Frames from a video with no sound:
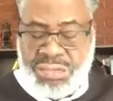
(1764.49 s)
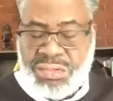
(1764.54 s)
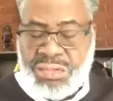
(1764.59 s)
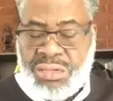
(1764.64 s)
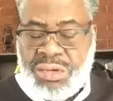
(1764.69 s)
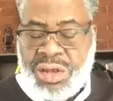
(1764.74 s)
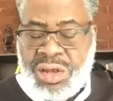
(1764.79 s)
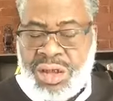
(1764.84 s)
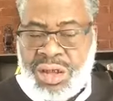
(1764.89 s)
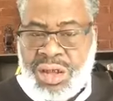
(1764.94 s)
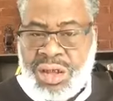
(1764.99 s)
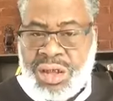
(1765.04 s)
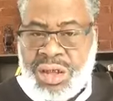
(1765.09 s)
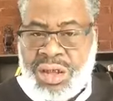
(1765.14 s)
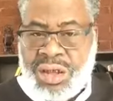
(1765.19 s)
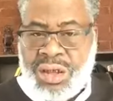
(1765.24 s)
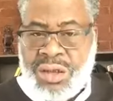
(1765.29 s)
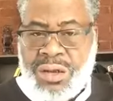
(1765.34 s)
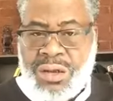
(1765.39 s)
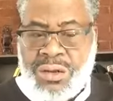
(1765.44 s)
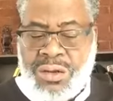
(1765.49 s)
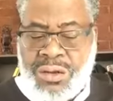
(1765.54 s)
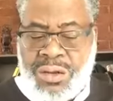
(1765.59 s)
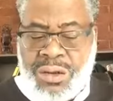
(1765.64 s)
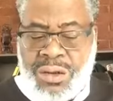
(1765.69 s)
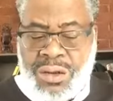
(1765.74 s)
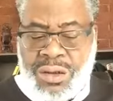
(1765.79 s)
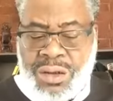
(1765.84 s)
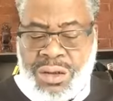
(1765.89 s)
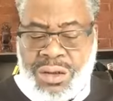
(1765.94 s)

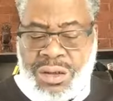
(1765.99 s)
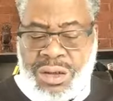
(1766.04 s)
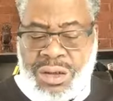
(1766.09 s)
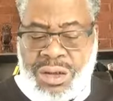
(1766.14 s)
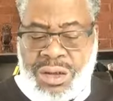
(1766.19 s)
Nothing is said.